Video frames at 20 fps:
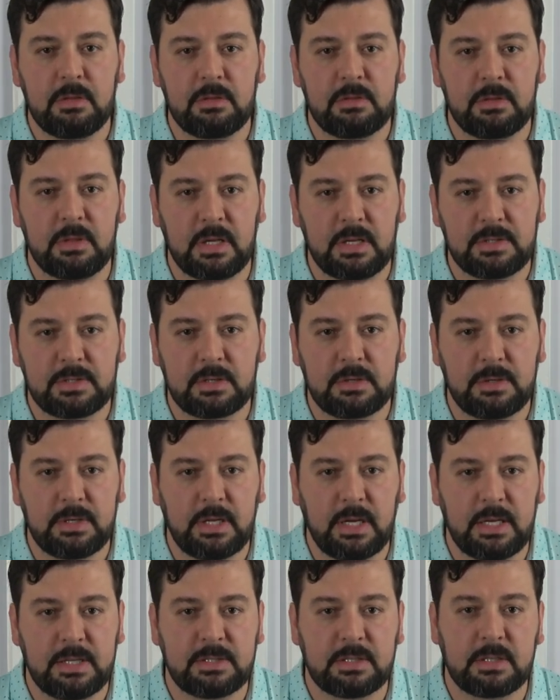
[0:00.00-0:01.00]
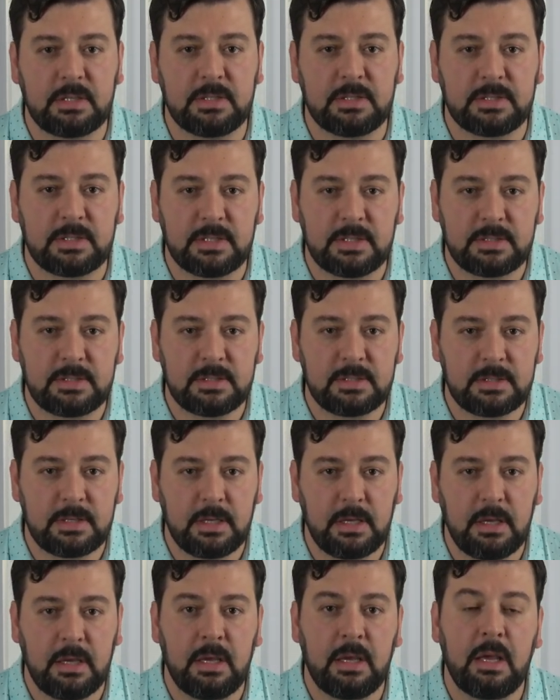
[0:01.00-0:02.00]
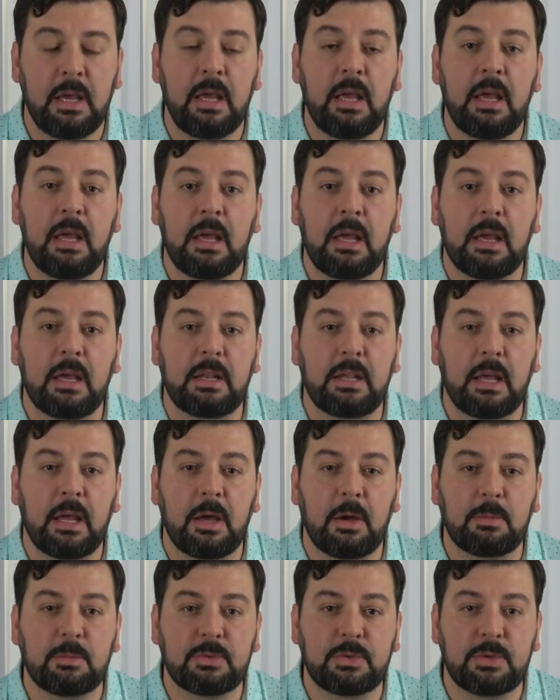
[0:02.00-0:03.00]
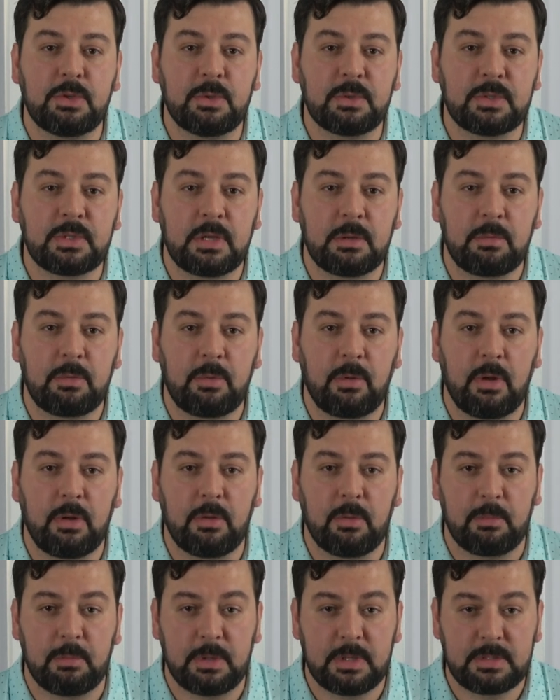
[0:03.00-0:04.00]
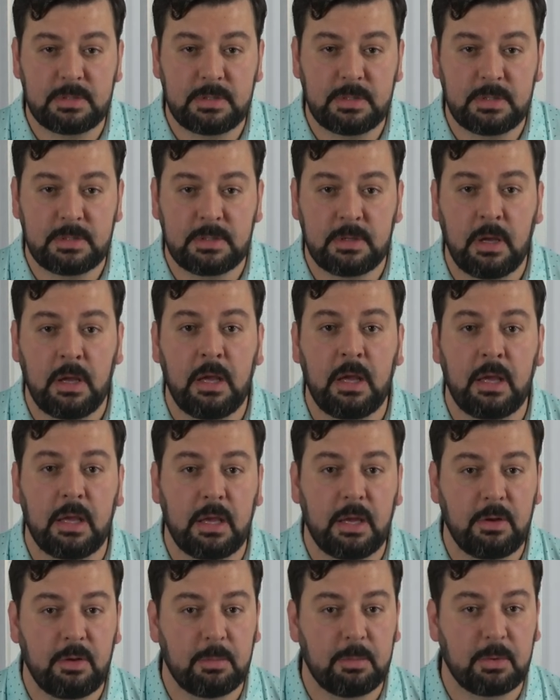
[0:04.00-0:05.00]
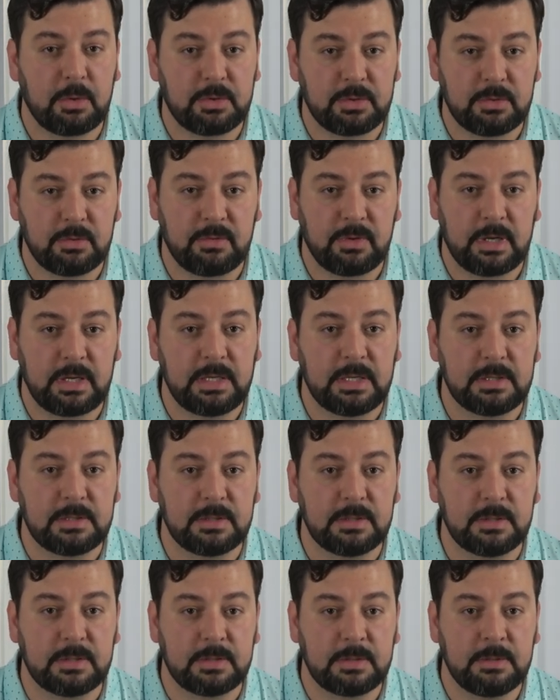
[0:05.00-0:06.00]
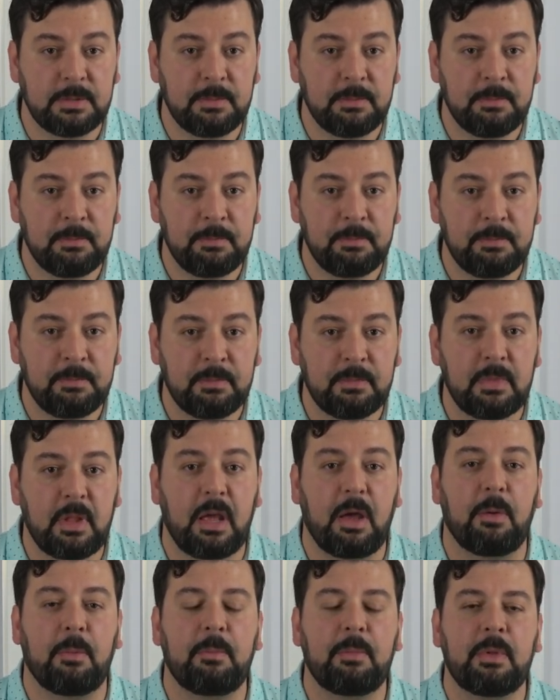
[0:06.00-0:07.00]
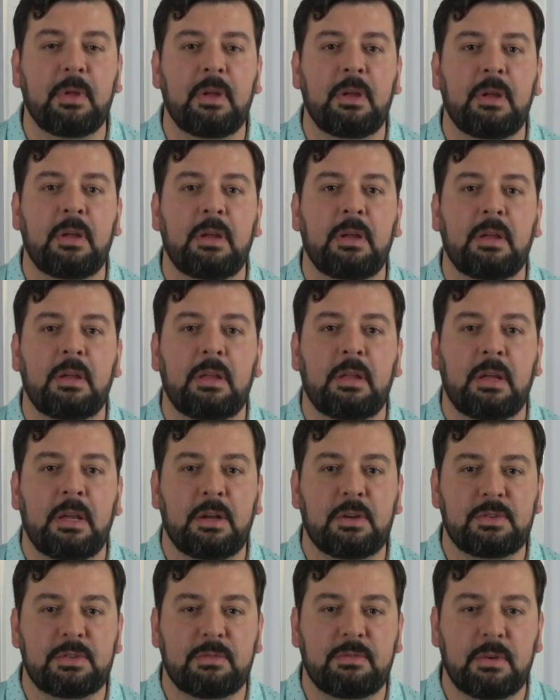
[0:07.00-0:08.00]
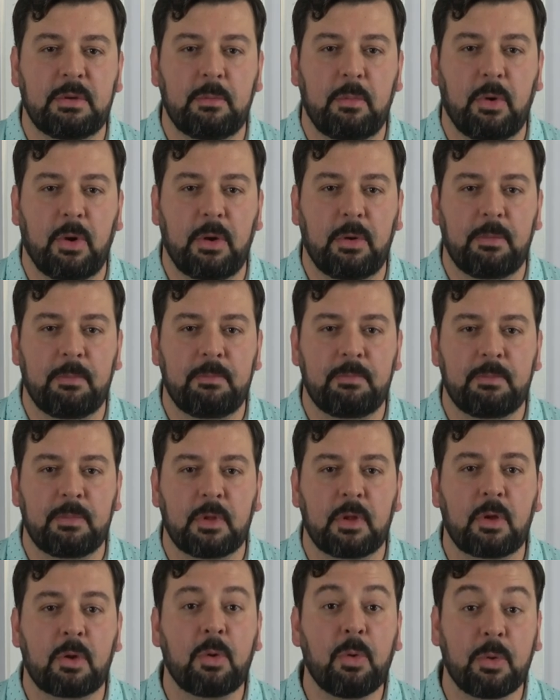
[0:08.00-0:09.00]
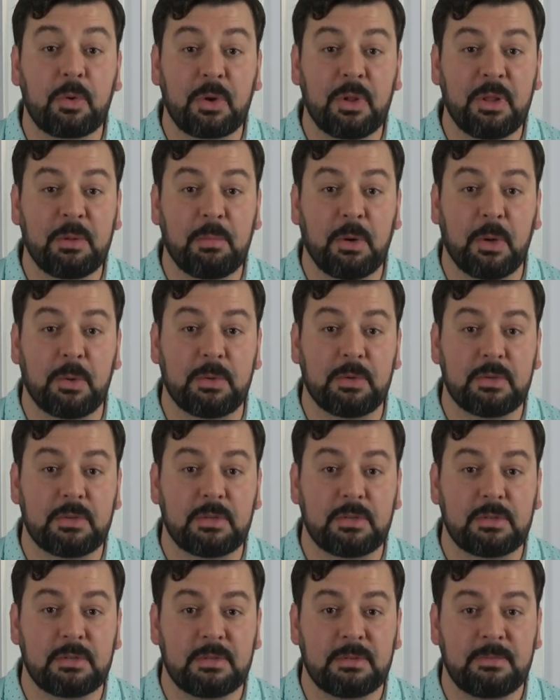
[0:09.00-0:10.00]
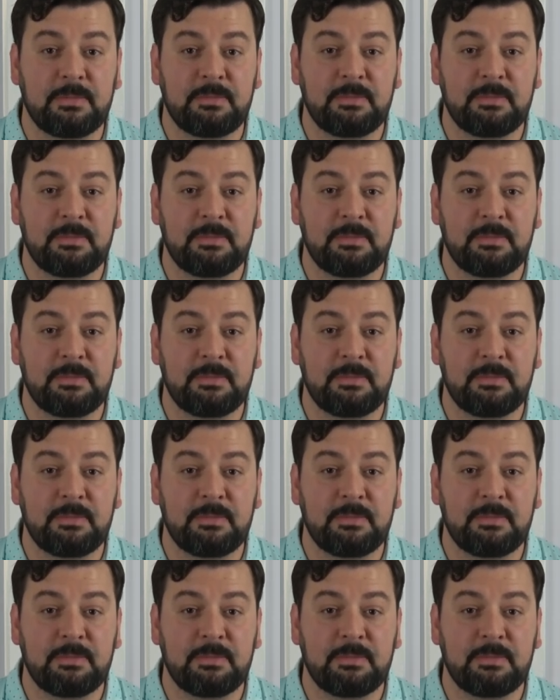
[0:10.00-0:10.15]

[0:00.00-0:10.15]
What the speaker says: This creates consistency and helps you separate your business and your personal finances. Now, here's the fun part: quarterly bonuses.